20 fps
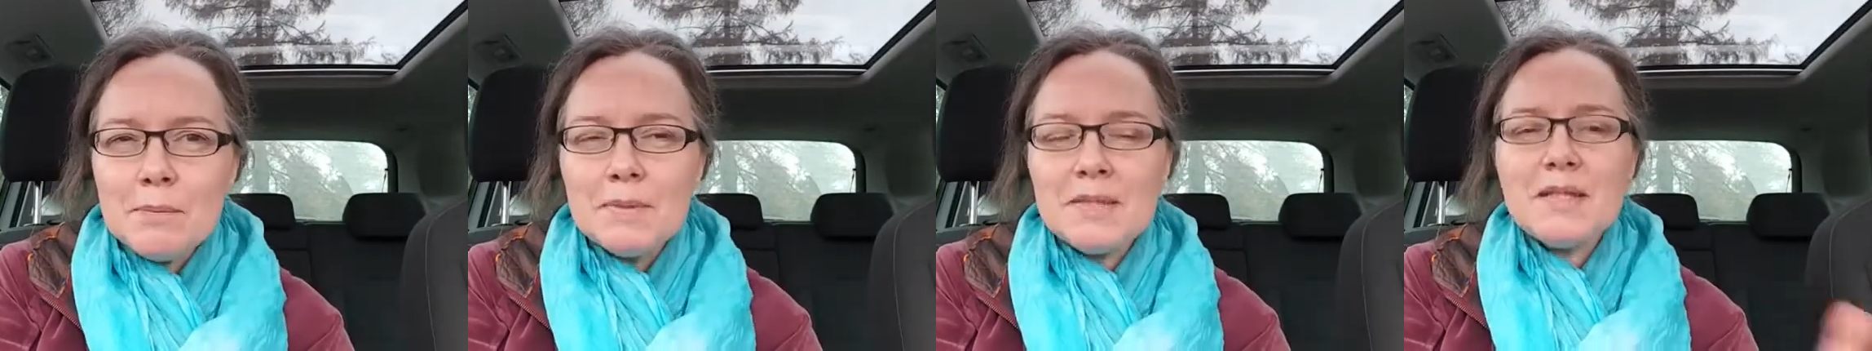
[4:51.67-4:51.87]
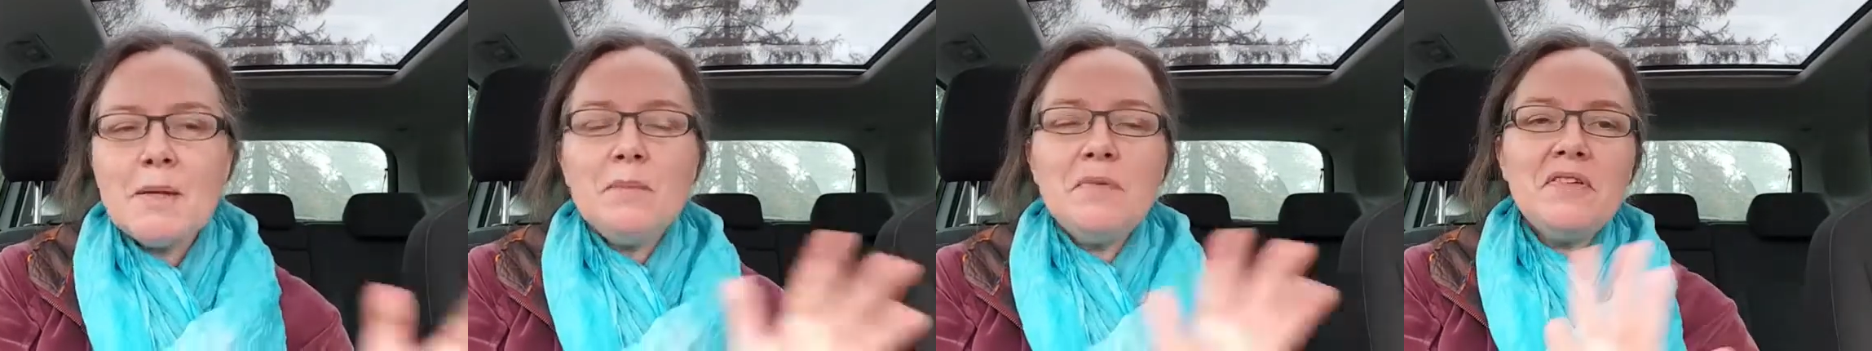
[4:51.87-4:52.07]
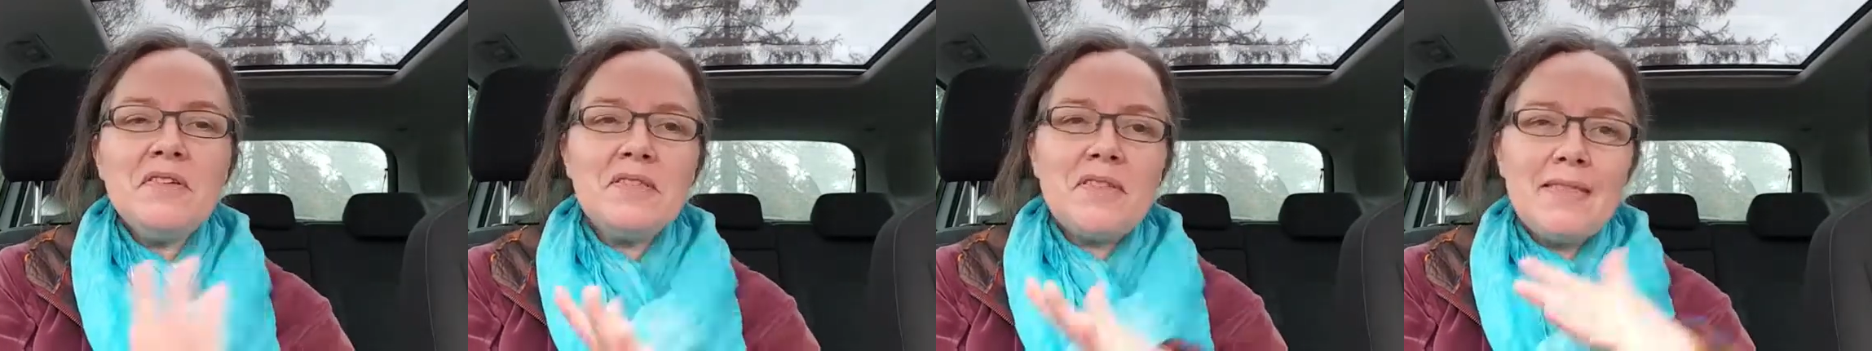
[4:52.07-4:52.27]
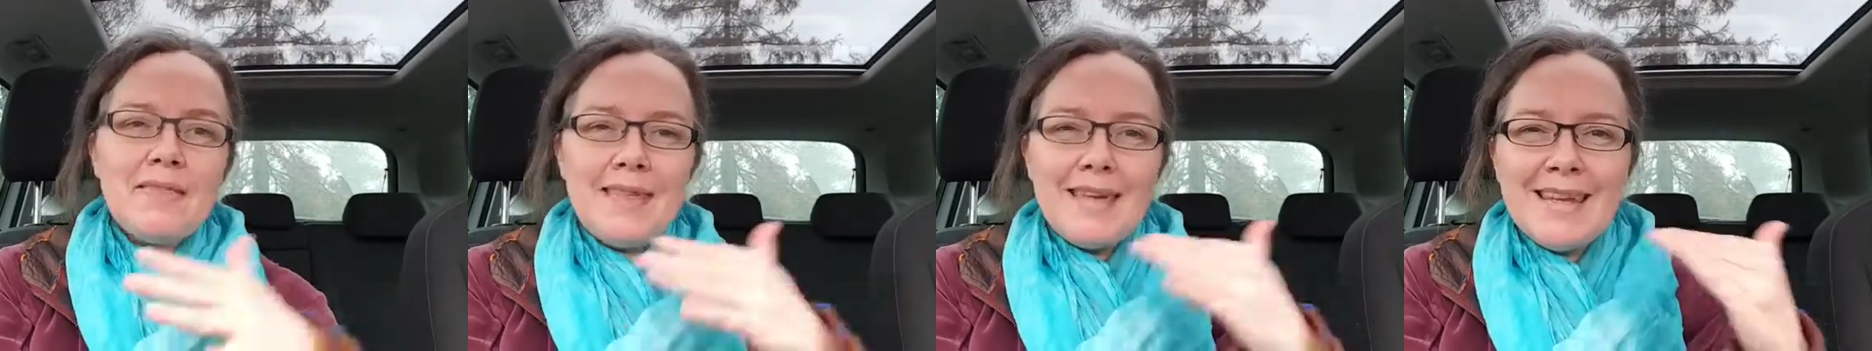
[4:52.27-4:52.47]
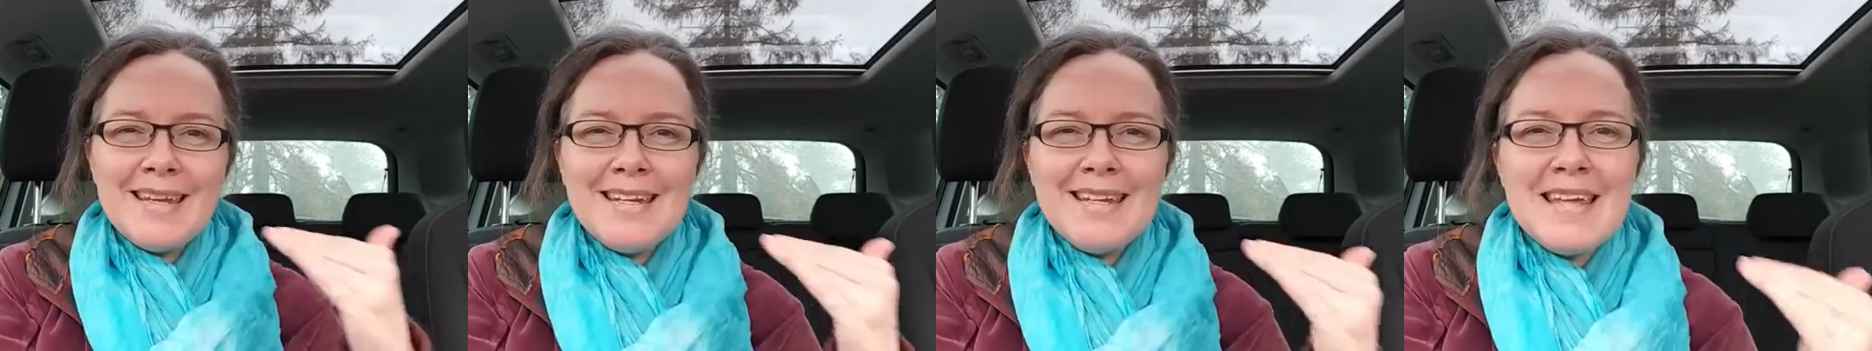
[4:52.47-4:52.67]
something that they
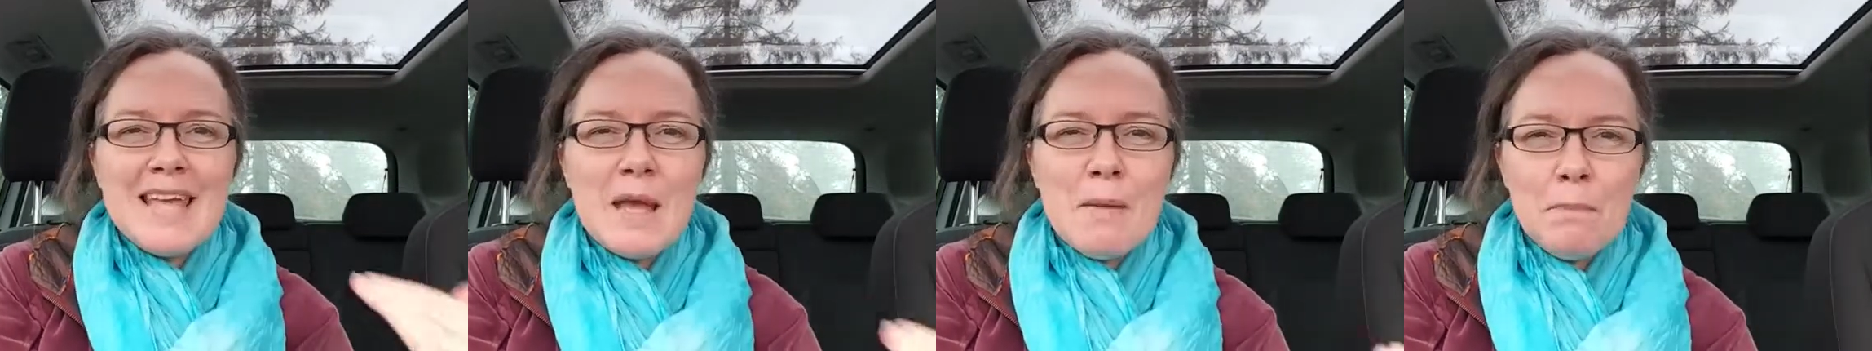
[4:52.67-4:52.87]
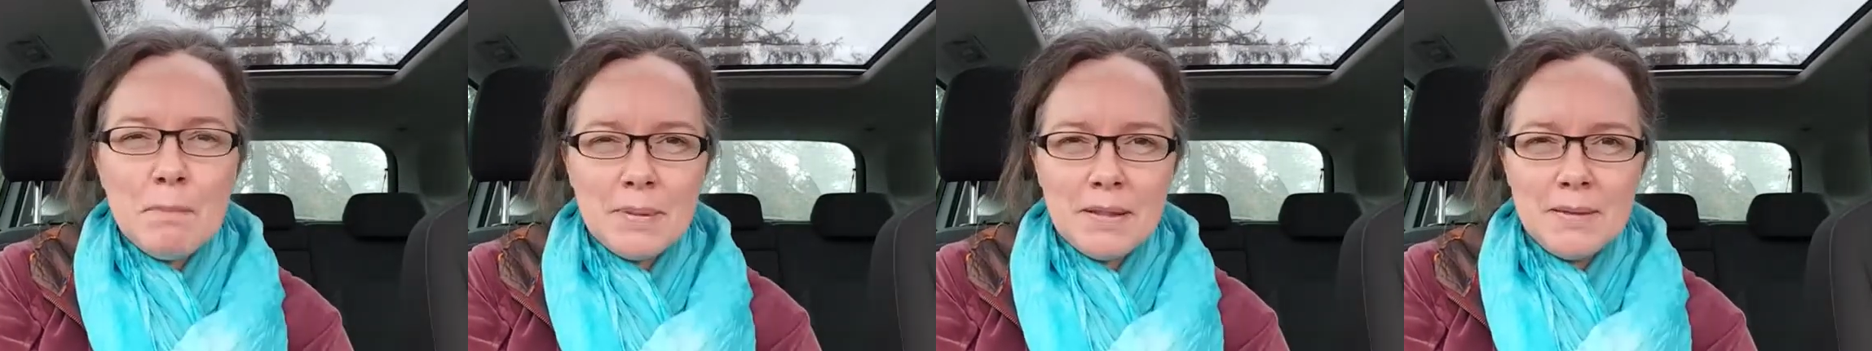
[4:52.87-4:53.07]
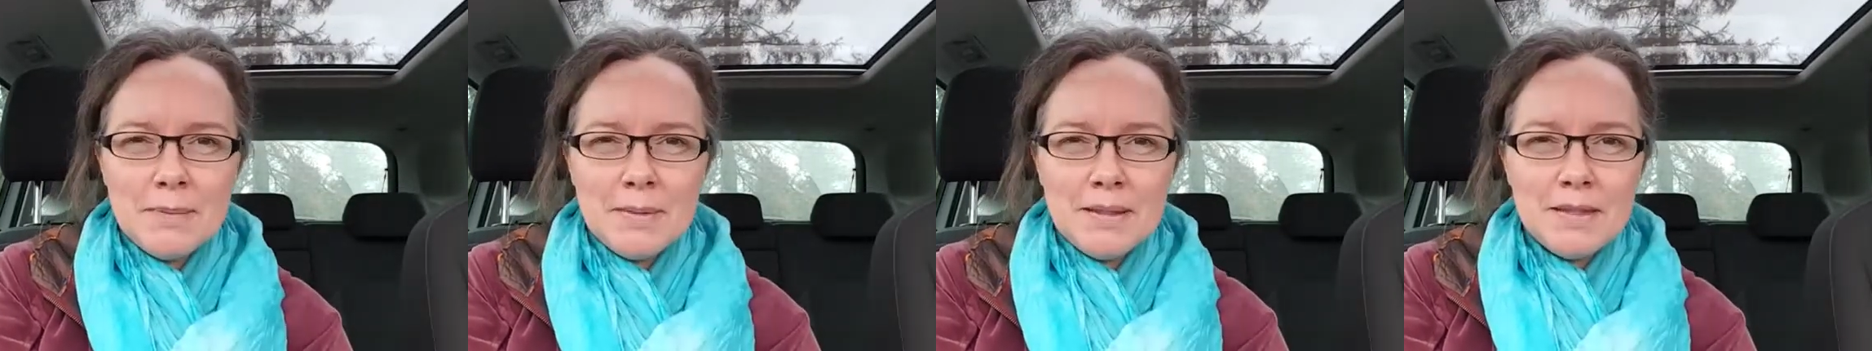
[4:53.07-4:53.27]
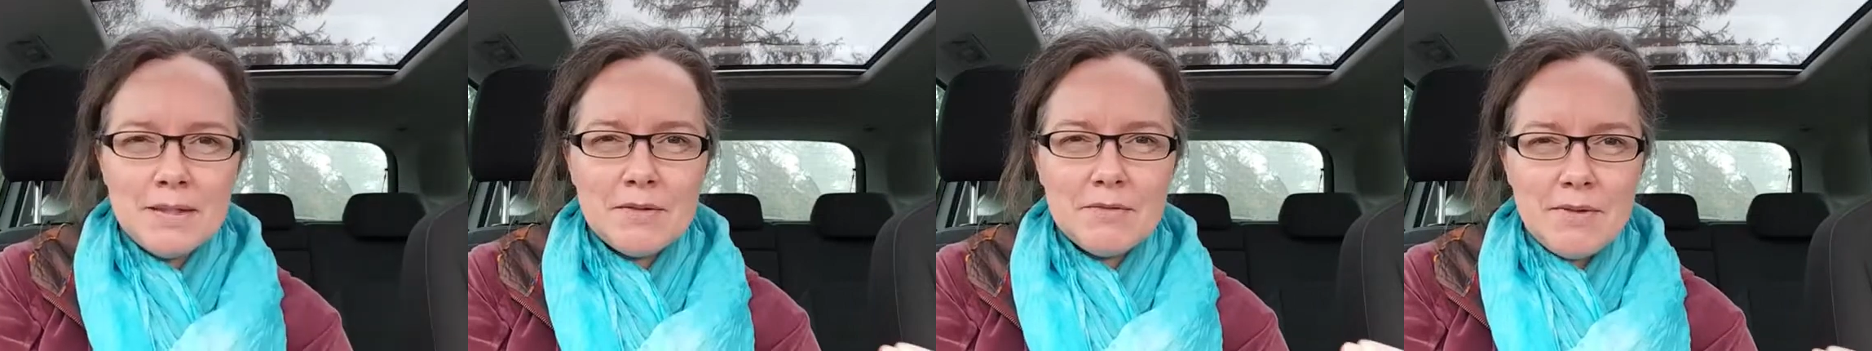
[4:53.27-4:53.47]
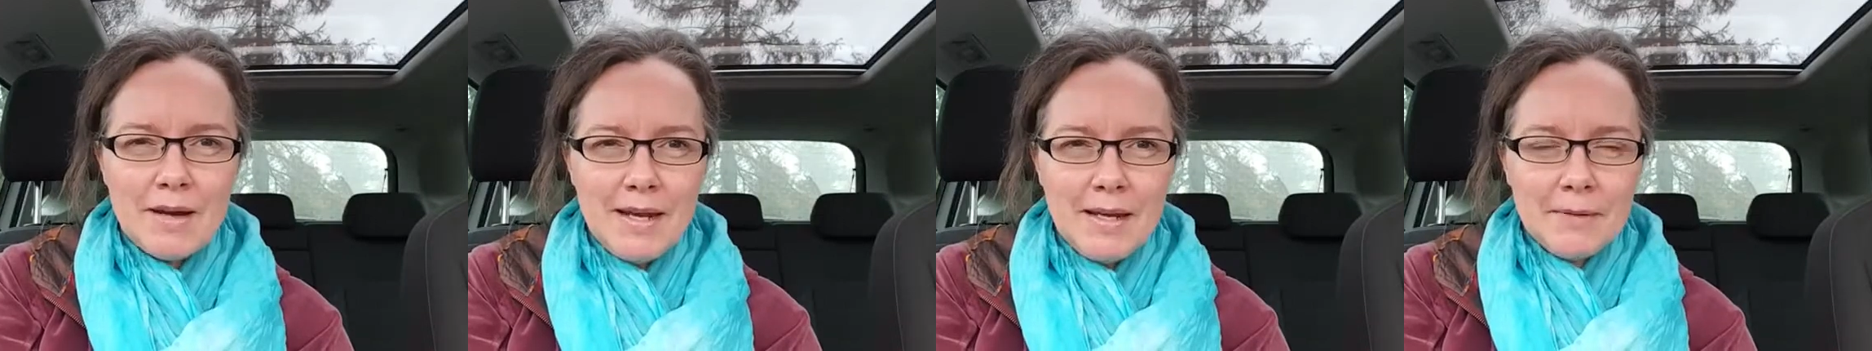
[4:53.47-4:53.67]
can implement,
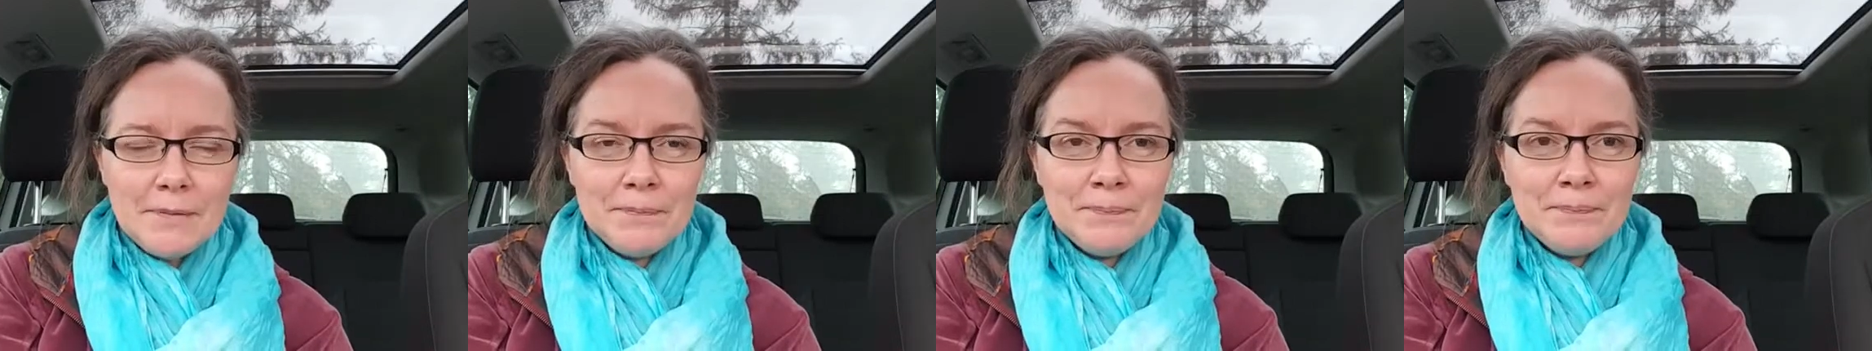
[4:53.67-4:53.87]
right?